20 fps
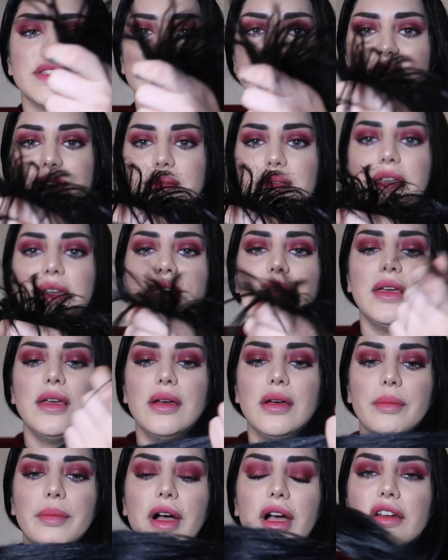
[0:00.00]
This
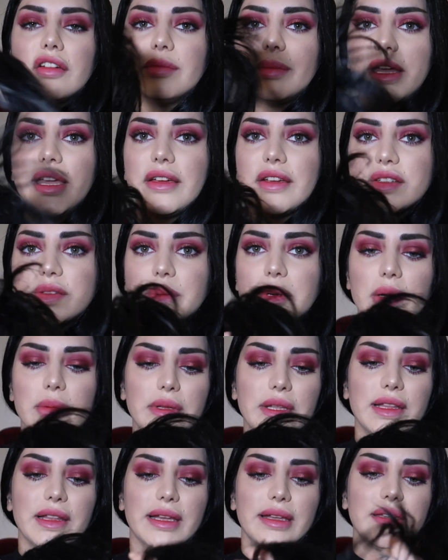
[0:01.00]
part of my hair is
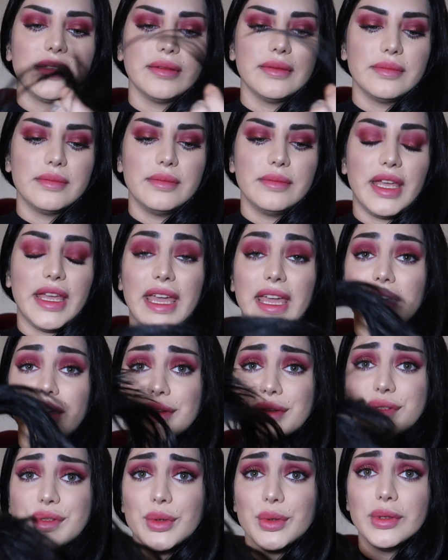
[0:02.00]
probably like 8
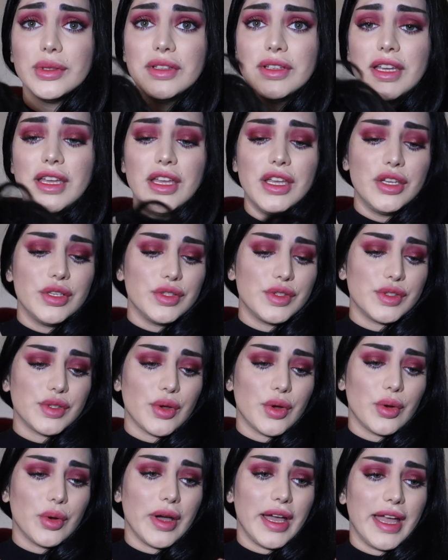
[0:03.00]
years old,
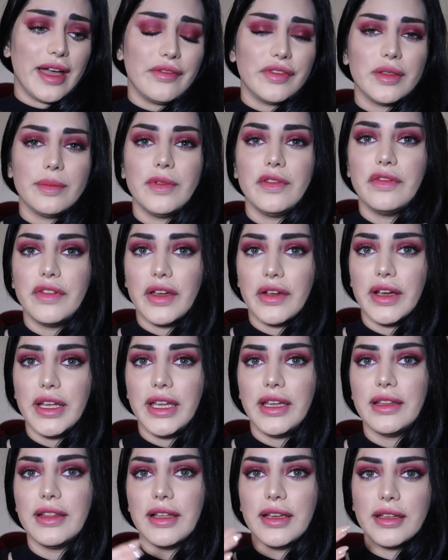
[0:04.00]
so I have to be
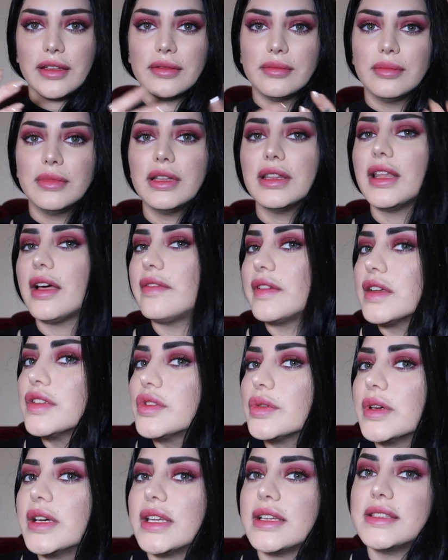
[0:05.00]
very loving
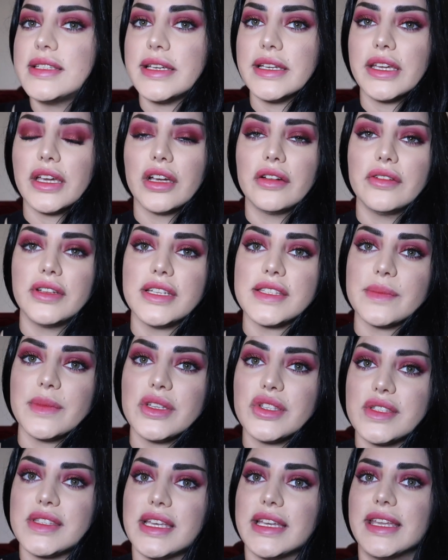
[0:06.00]
to it and take care of it as
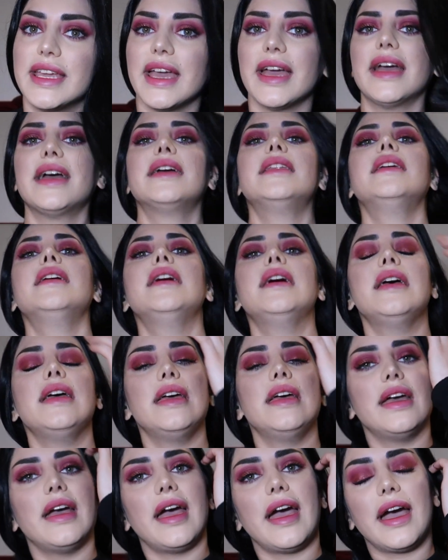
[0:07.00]
much as I can.
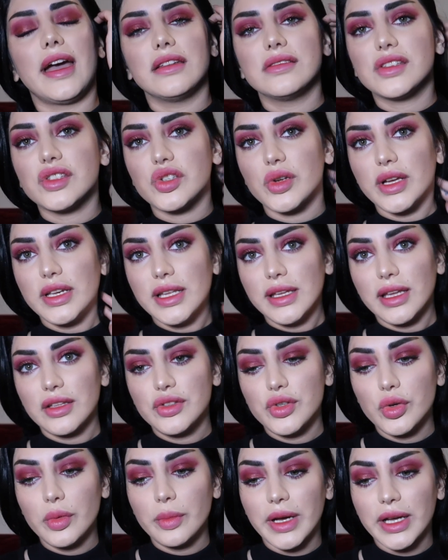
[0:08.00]
And straightening
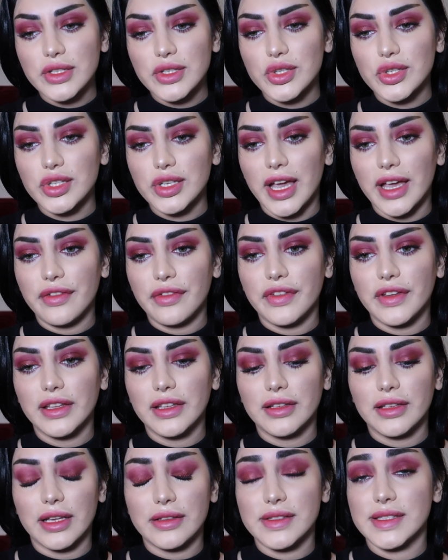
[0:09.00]
it too much, I
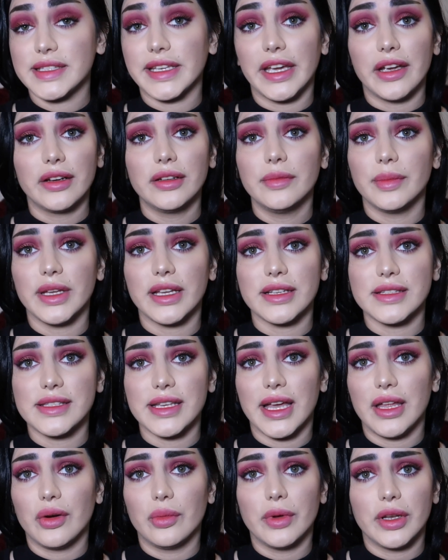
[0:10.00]
feel scared because
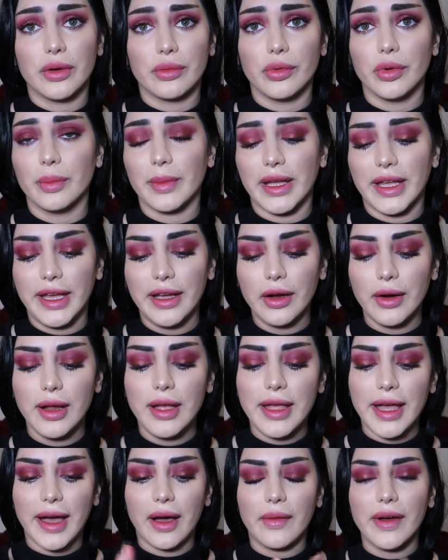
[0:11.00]
I don't want to ruin my hair.
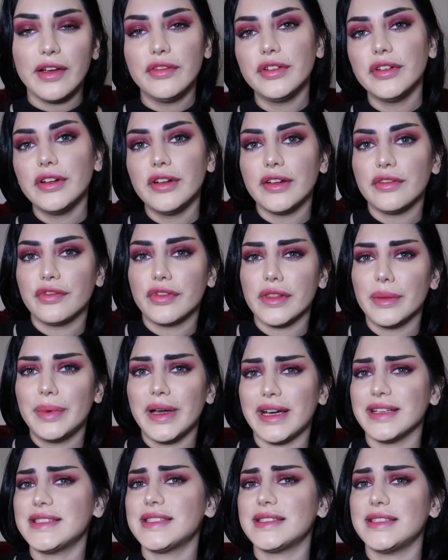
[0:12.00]
However, for the
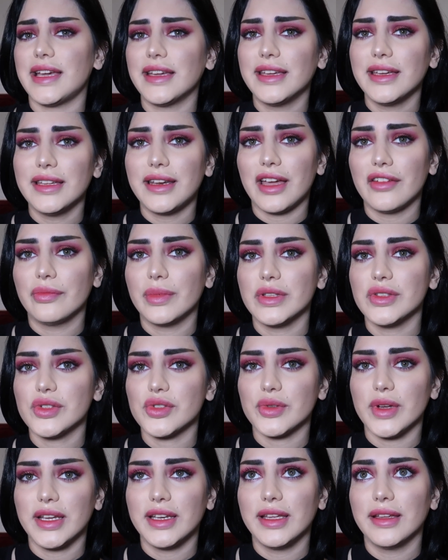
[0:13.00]
past decade, I've been
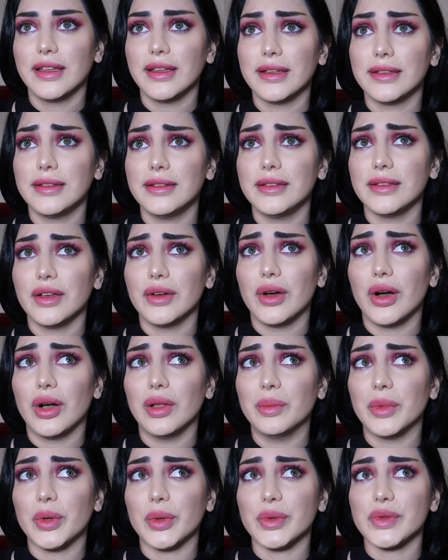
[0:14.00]
straightening it
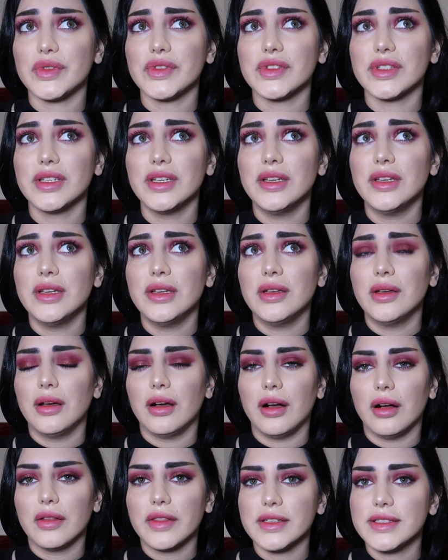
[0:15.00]
almost
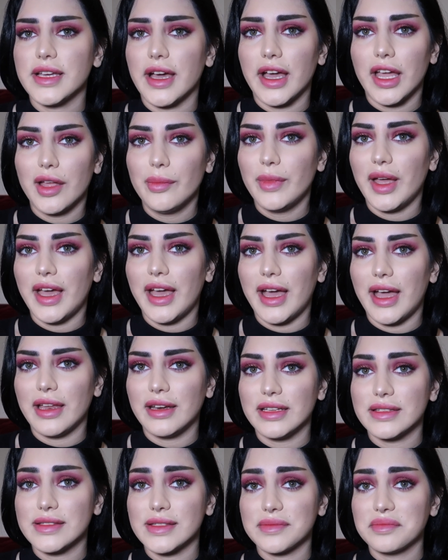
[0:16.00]
all the time
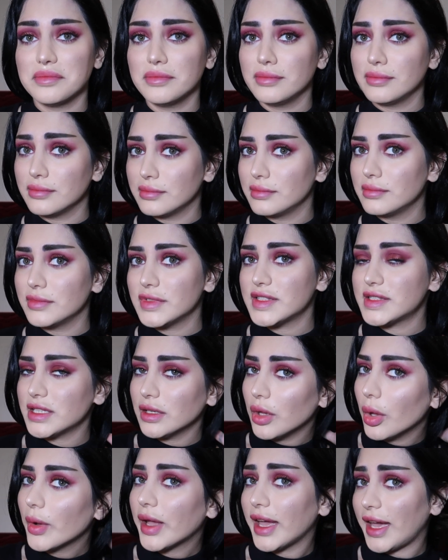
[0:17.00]
and it's
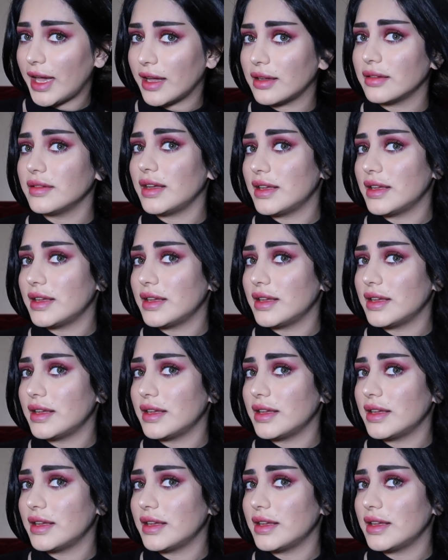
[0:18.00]
still okay.